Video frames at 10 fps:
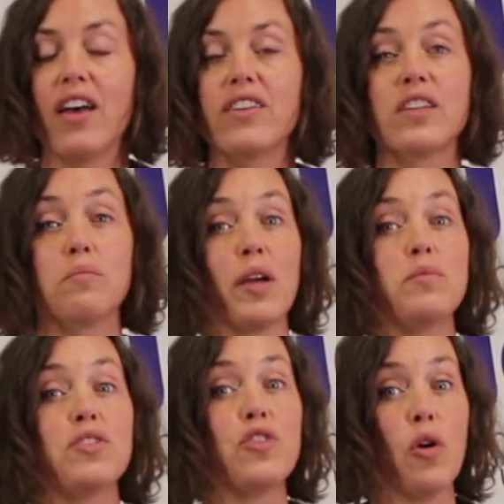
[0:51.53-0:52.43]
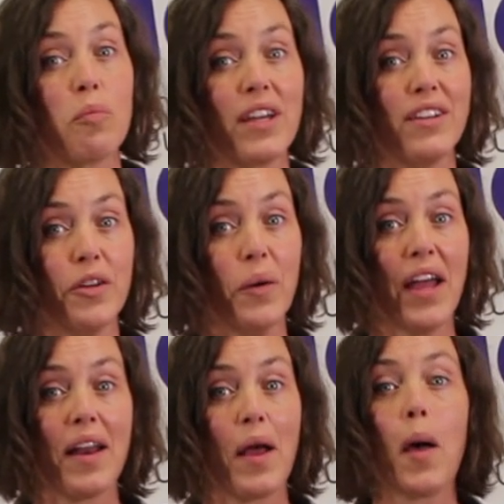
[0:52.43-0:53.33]
Sometimes soap can do
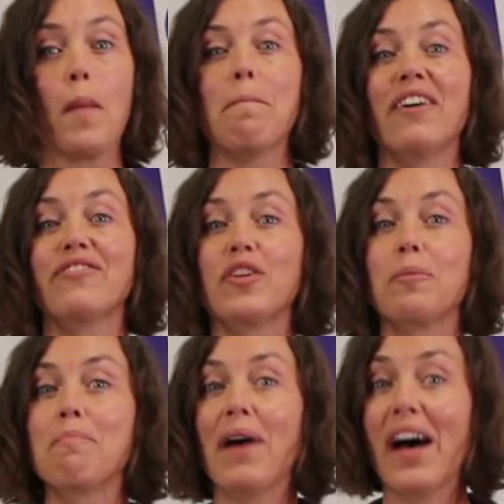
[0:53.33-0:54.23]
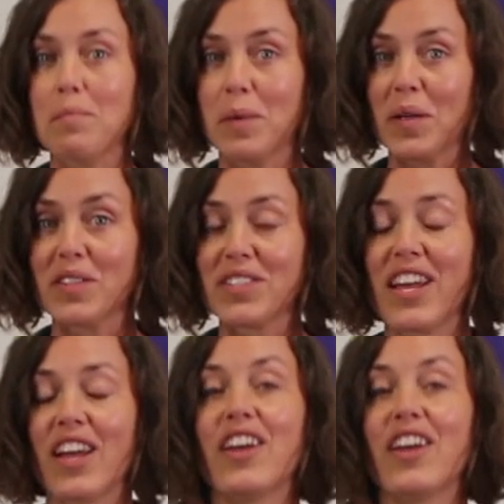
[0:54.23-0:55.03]
it, but for bubbles,